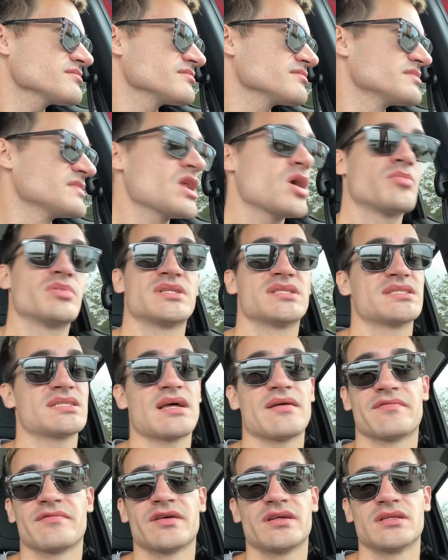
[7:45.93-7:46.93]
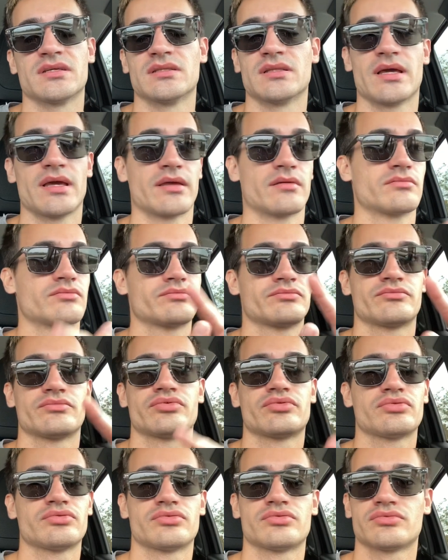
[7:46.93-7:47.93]
No, but it's not funny. Like,
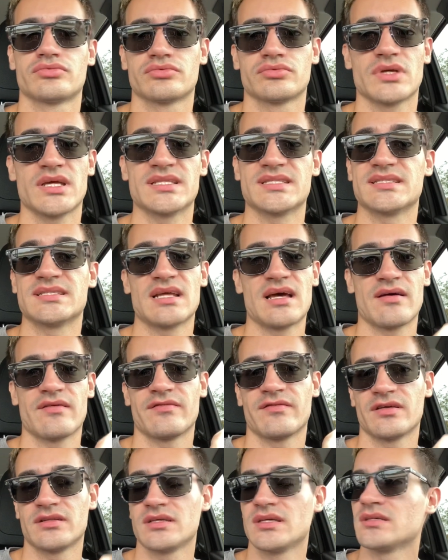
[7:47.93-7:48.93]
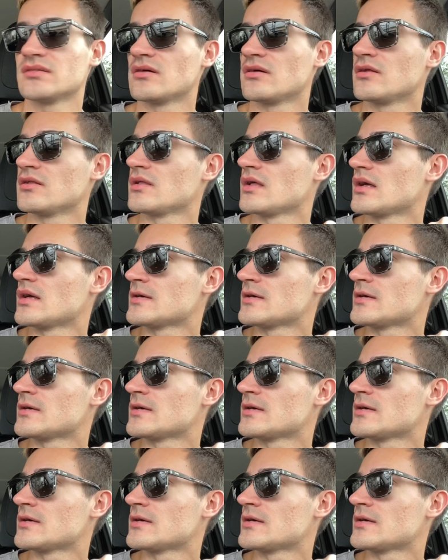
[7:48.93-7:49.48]
it's not funny at all.